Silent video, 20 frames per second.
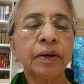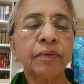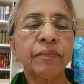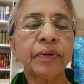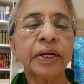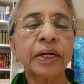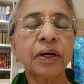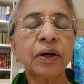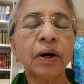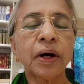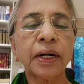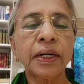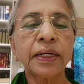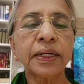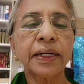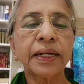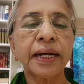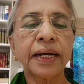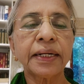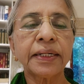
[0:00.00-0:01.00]
When God
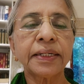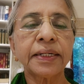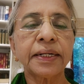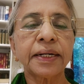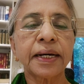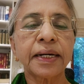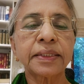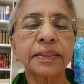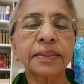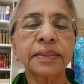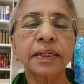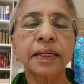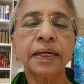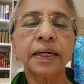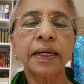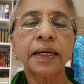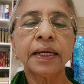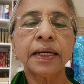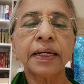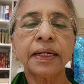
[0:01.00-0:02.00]
created us,
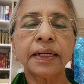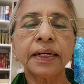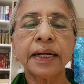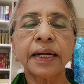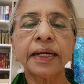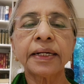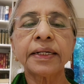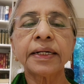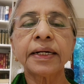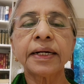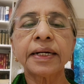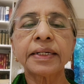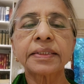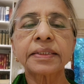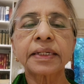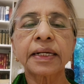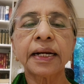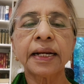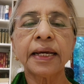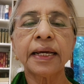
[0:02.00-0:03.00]
he created us
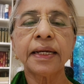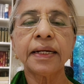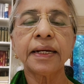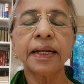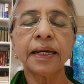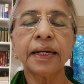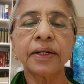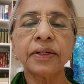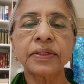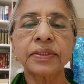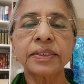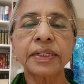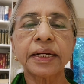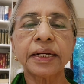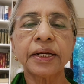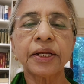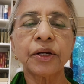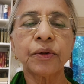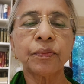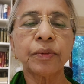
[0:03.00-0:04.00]
clean,
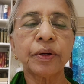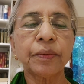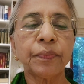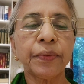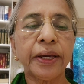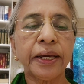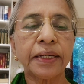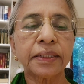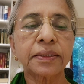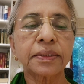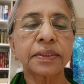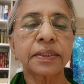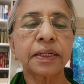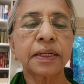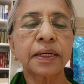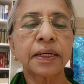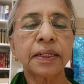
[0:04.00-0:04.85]
innocent human beings.